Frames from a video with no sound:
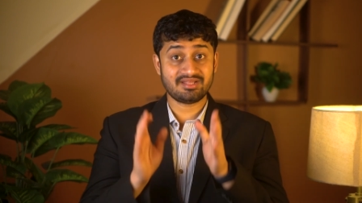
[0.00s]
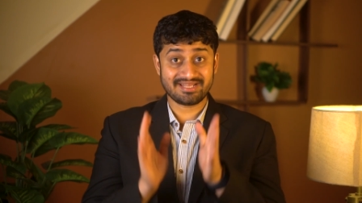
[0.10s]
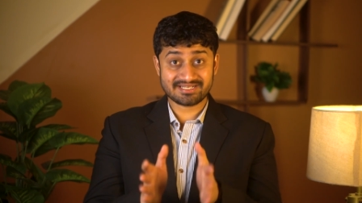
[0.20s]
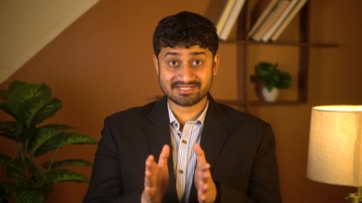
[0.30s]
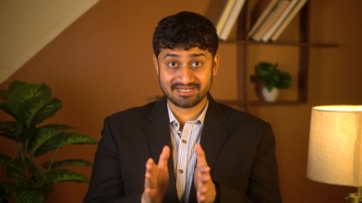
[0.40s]
The
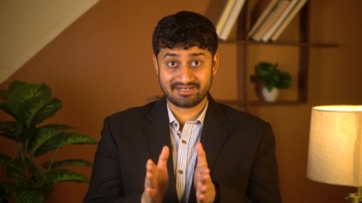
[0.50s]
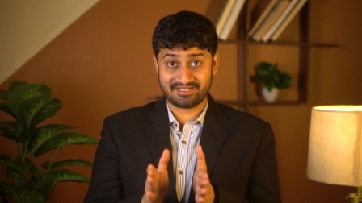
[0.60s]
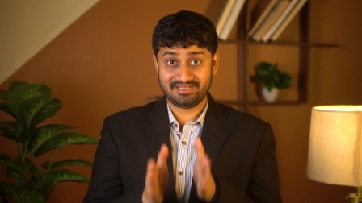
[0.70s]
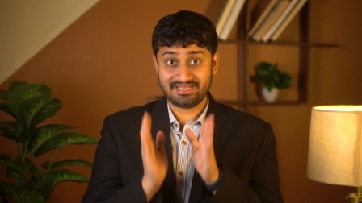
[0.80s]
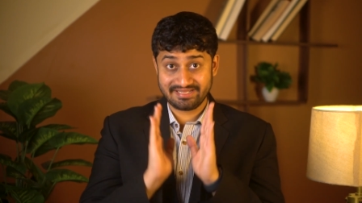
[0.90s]
next
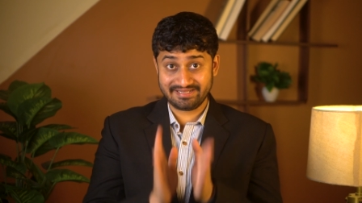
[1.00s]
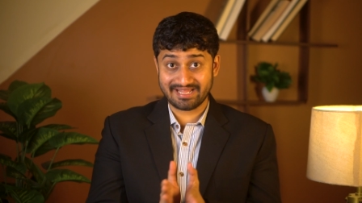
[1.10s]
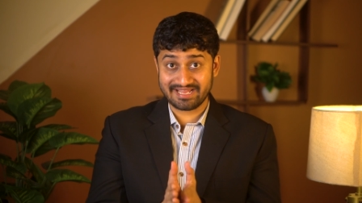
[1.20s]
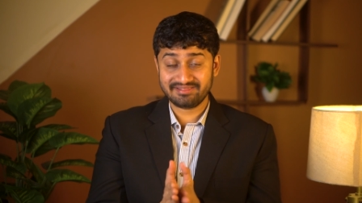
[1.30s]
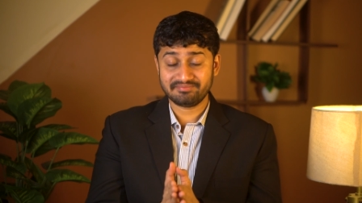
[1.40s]
country in
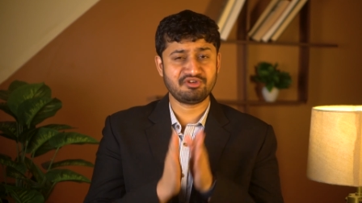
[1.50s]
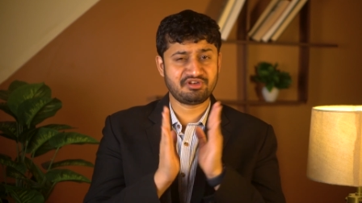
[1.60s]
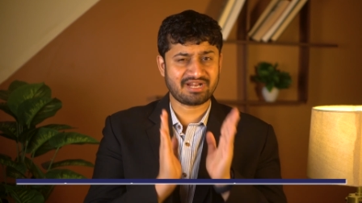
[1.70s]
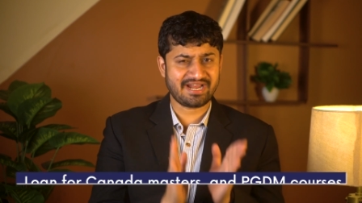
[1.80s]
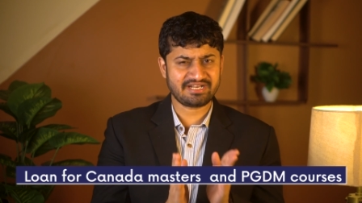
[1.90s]
line
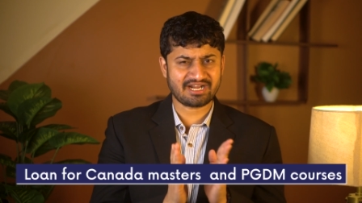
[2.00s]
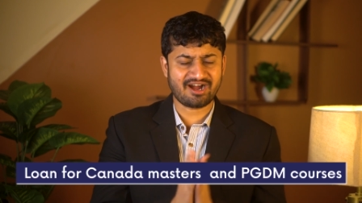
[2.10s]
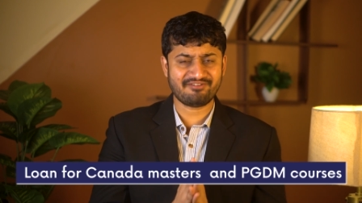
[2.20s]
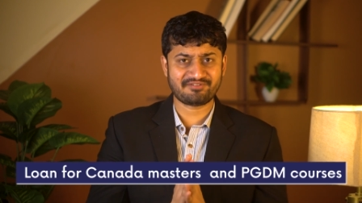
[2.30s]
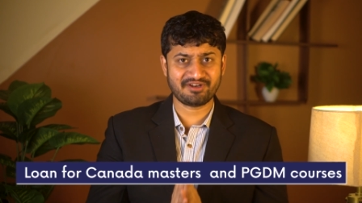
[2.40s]
right
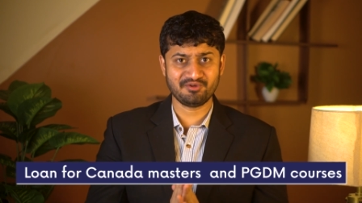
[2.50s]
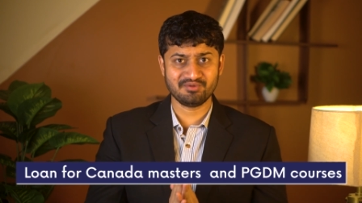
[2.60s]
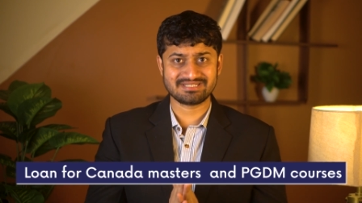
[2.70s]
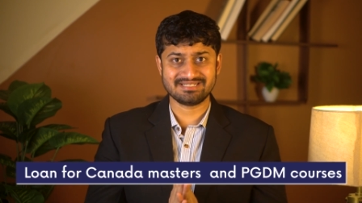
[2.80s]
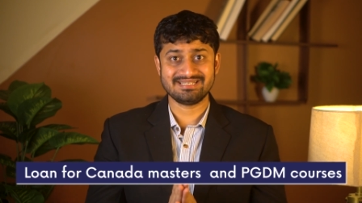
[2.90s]
after
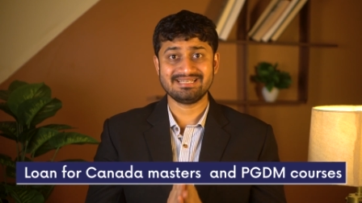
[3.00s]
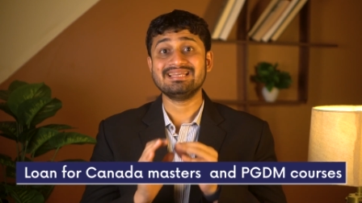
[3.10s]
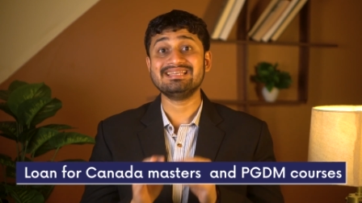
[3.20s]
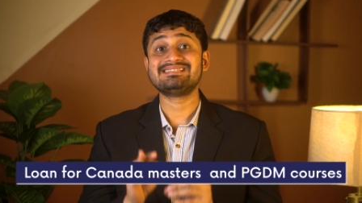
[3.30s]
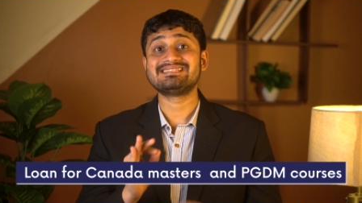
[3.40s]
USA
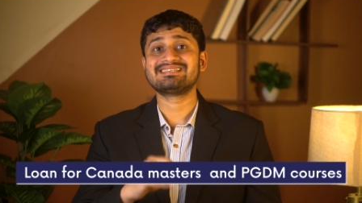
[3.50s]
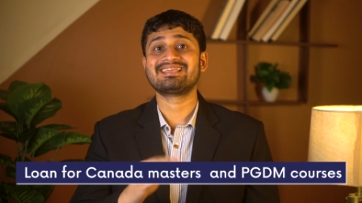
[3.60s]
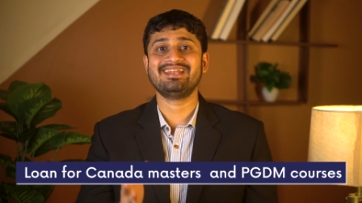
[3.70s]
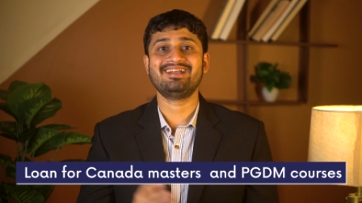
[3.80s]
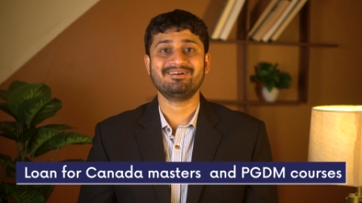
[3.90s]
is
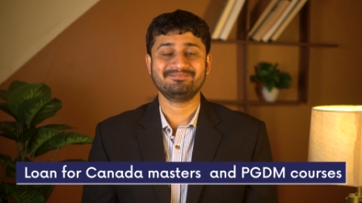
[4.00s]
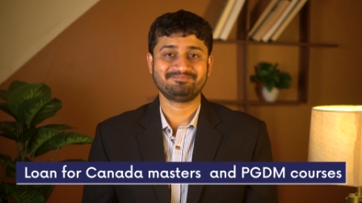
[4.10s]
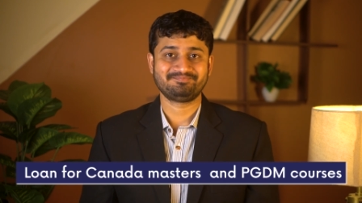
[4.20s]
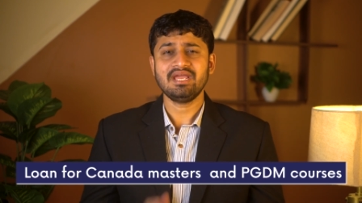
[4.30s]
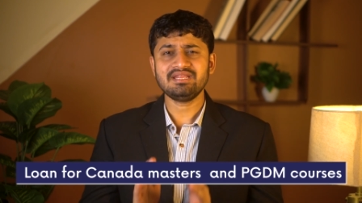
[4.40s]
Canada.
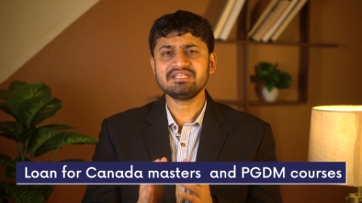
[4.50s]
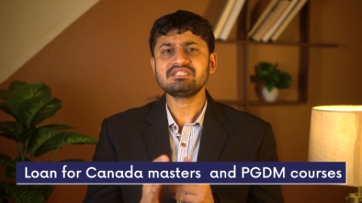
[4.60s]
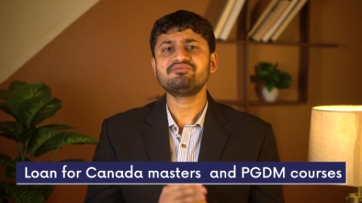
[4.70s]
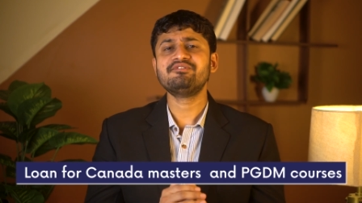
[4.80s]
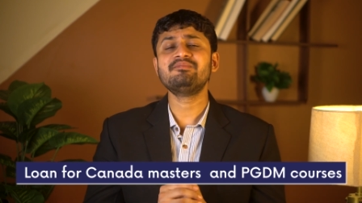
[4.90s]
In
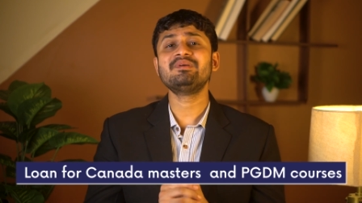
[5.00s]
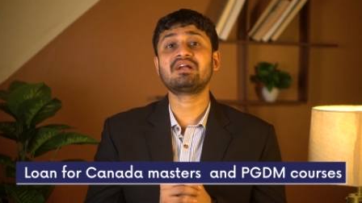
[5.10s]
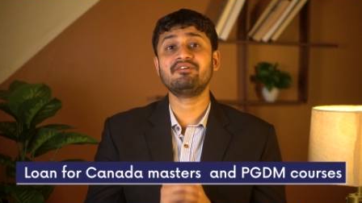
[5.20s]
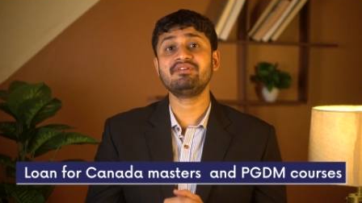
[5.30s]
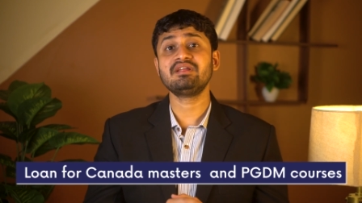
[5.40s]
this, we will be
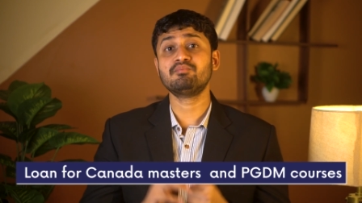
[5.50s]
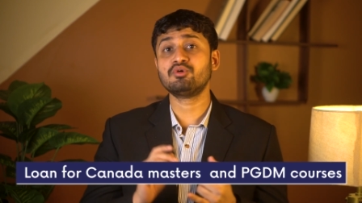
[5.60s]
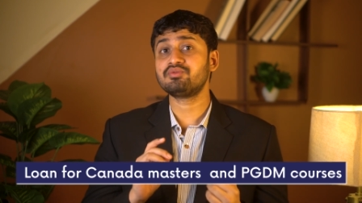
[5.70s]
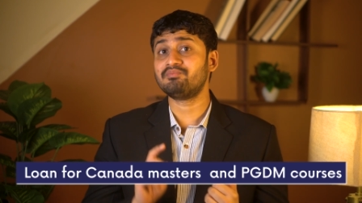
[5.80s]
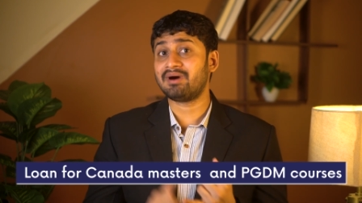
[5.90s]
covering both